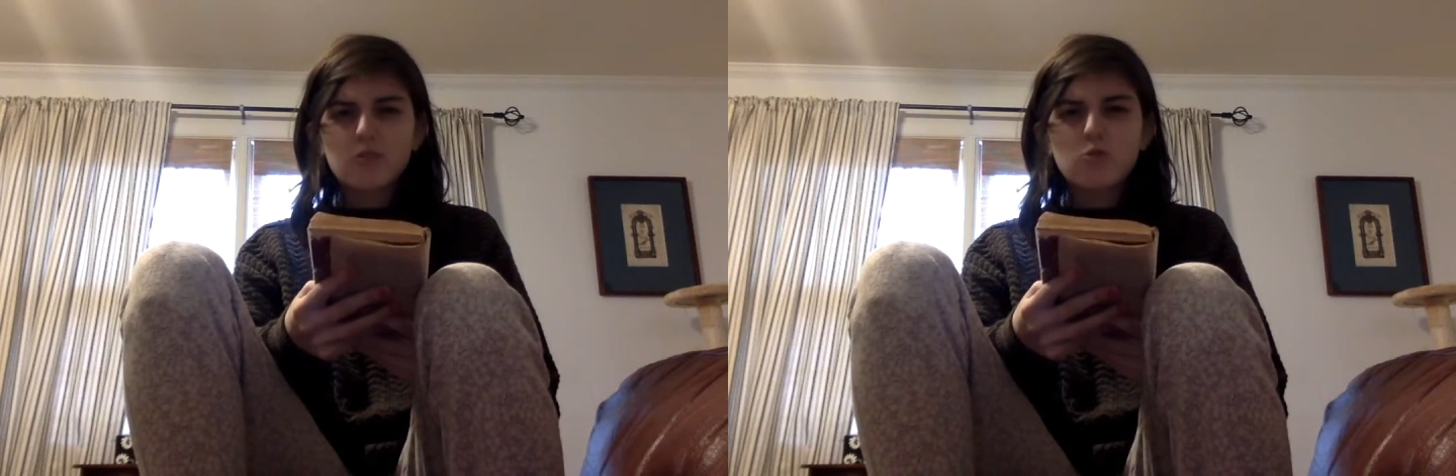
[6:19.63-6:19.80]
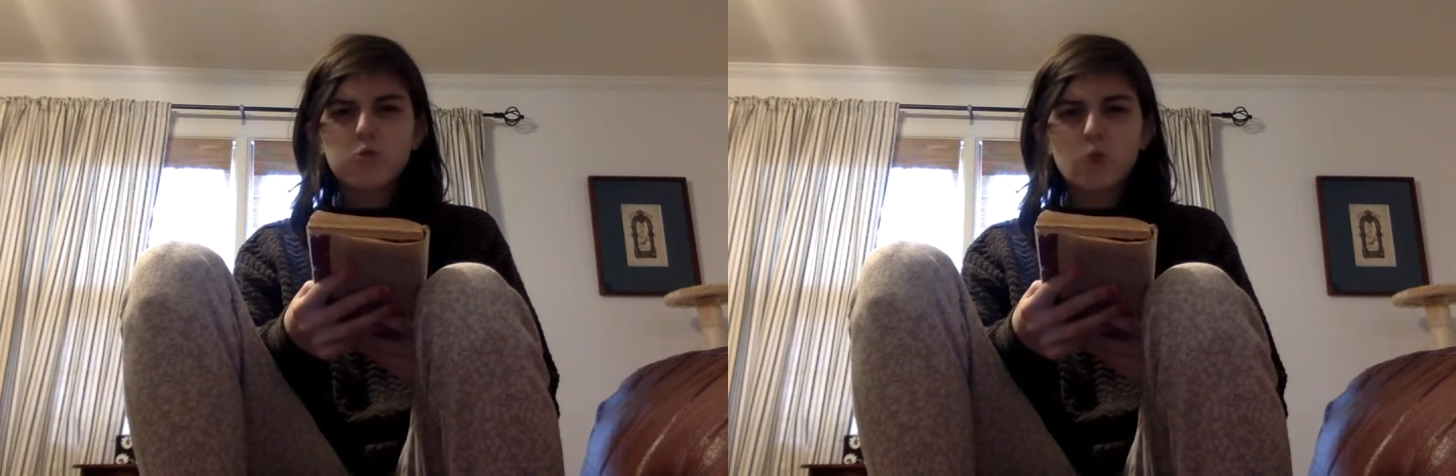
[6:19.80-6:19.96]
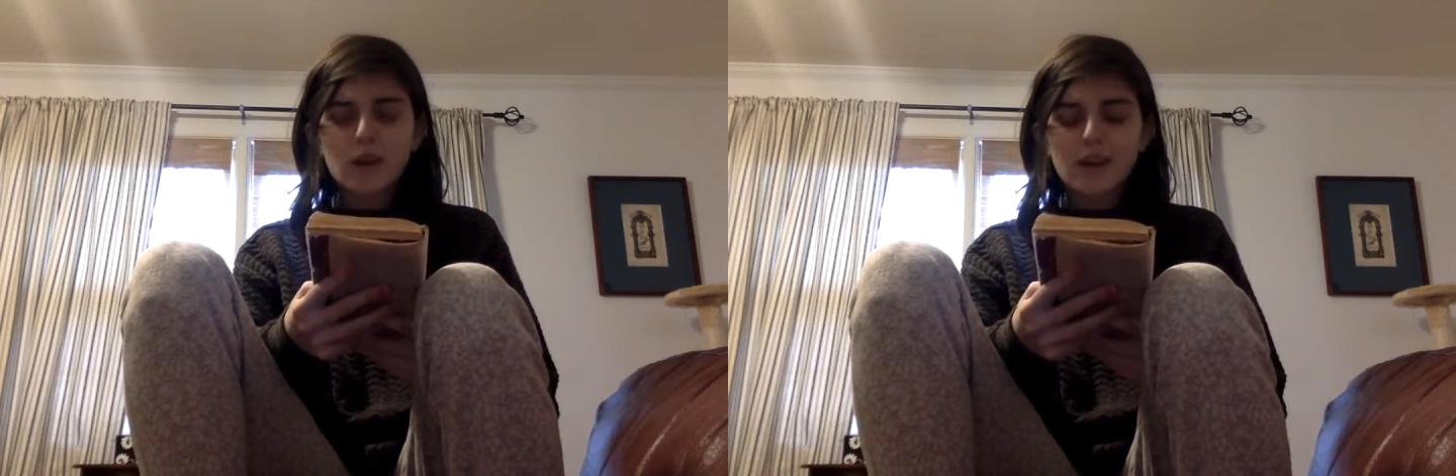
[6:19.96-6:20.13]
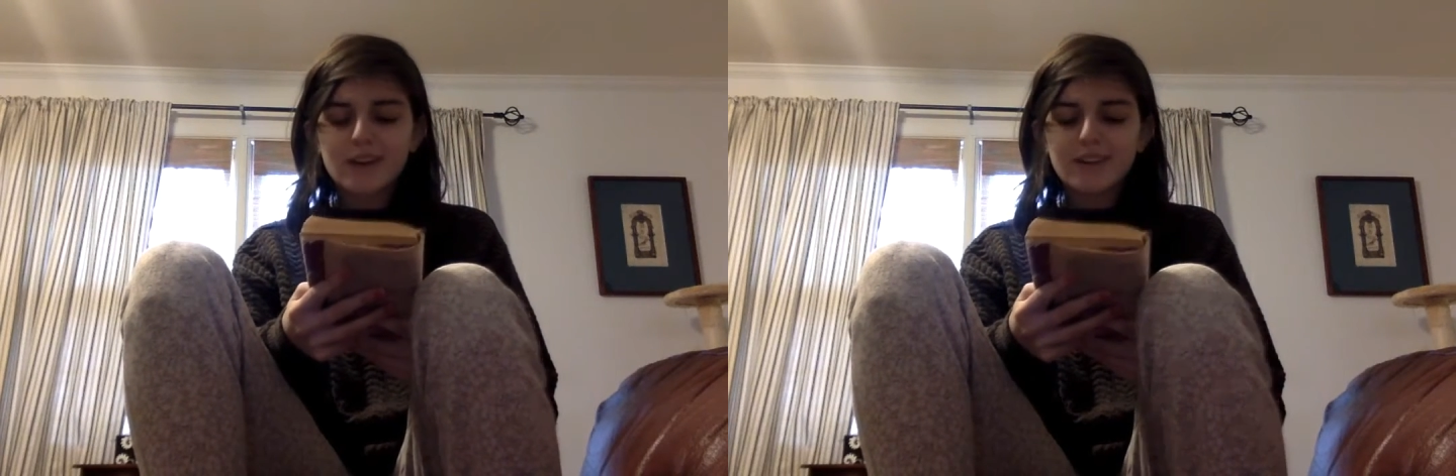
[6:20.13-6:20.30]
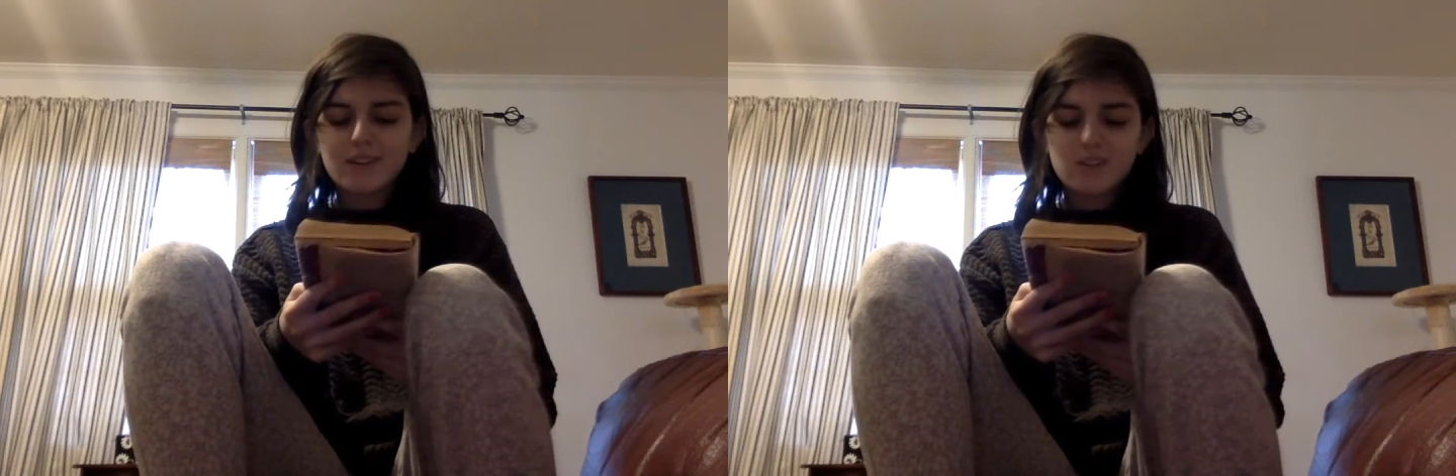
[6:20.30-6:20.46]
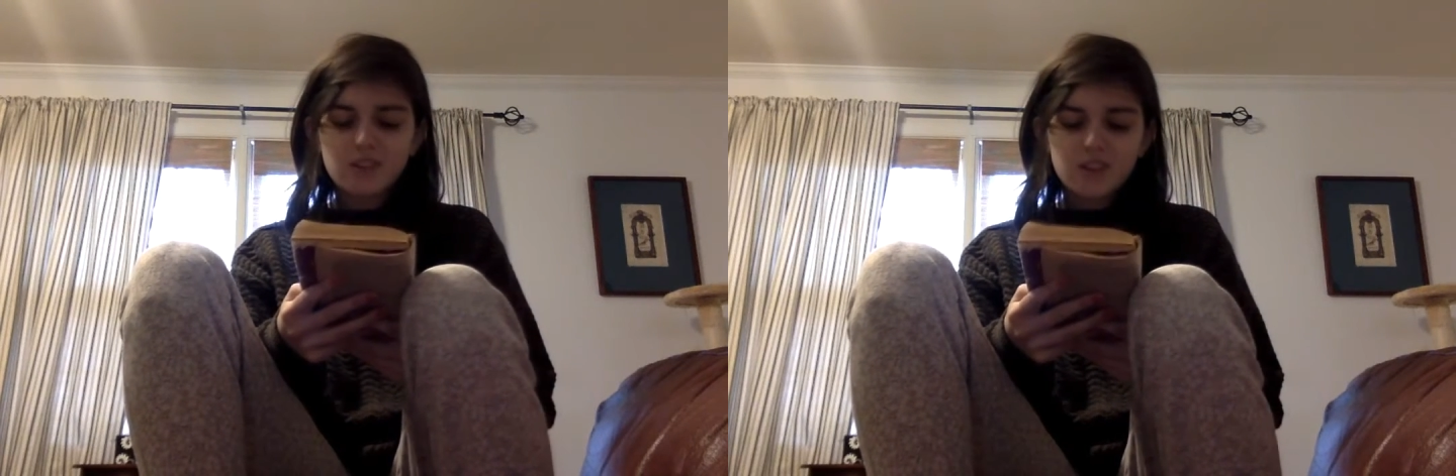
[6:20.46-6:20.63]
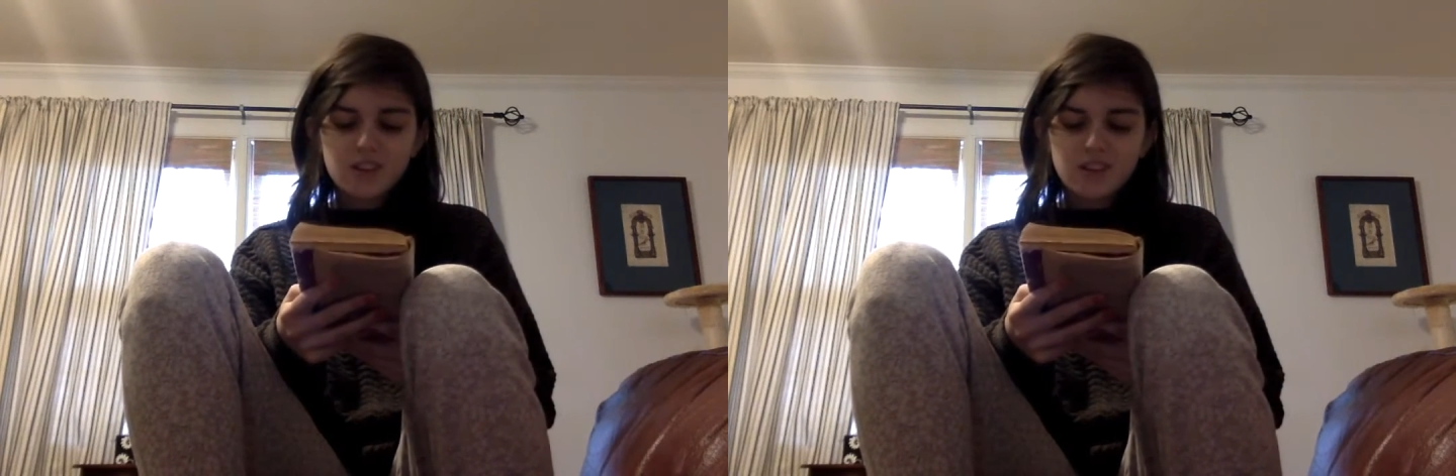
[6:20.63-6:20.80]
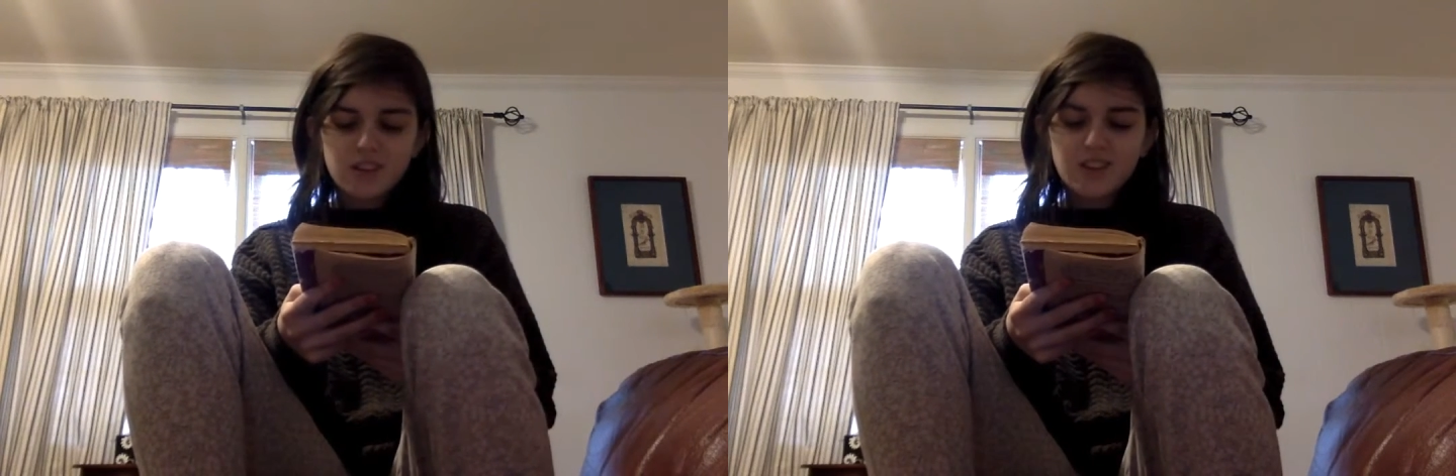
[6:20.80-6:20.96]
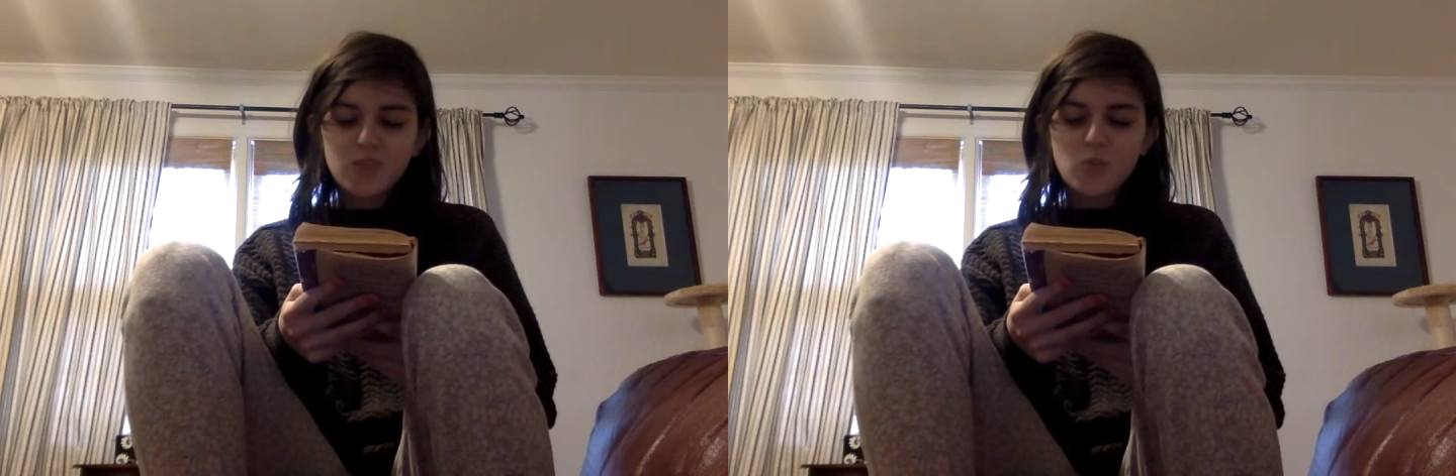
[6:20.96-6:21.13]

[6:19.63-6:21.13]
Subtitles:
Grand. That's